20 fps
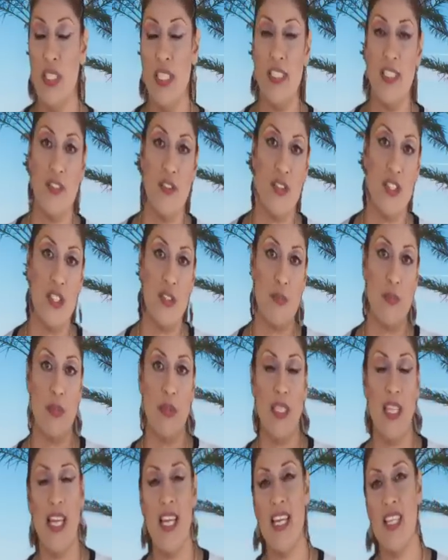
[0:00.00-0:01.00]
that there's this
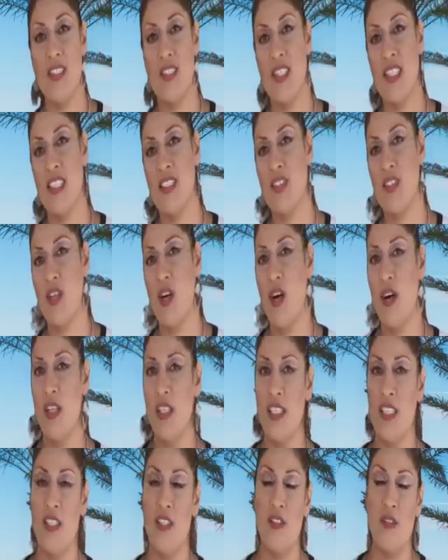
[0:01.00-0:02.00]
place and it's
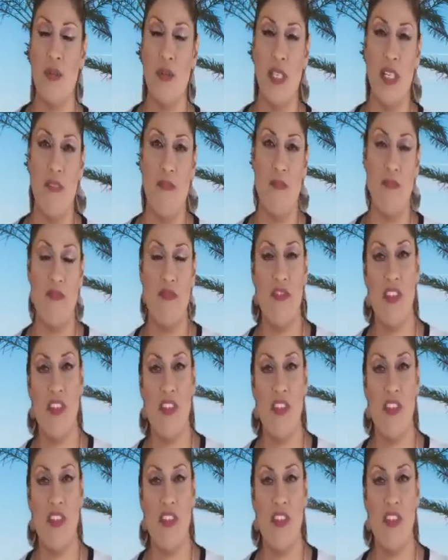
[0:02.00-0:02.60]
calling you and it